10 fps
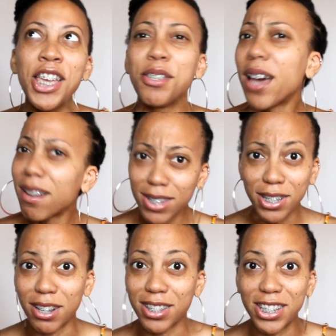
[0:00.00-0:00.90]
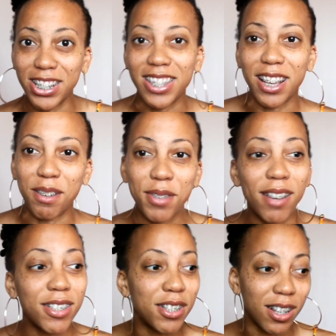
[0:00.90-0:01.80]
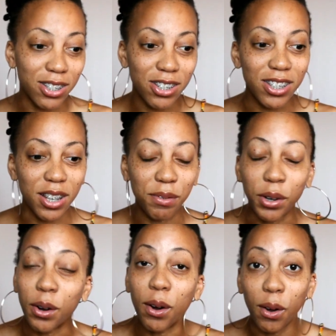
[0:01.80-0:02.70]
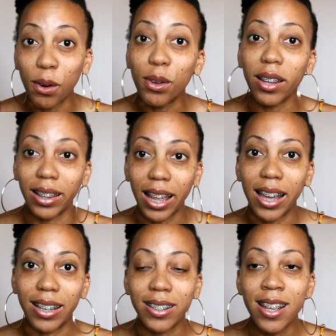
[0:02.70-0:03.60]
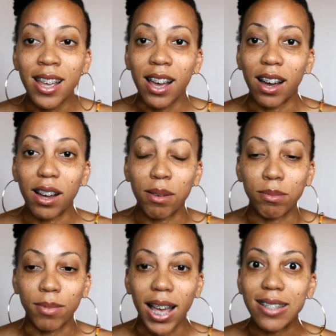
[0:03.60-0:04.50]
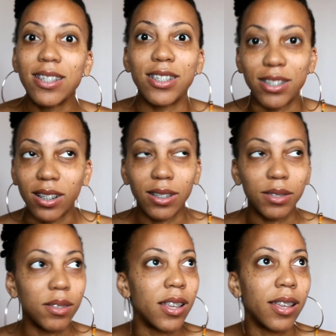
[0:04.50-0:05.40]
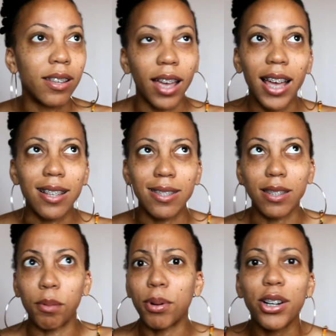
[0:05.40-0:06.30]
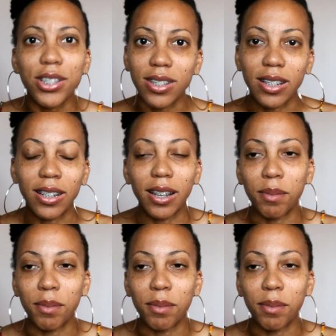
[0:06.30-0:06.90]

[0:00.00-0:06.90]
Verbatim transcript: you have to talk to yourself. You have to talk to yourself a whole lot um, as an adult, as a person.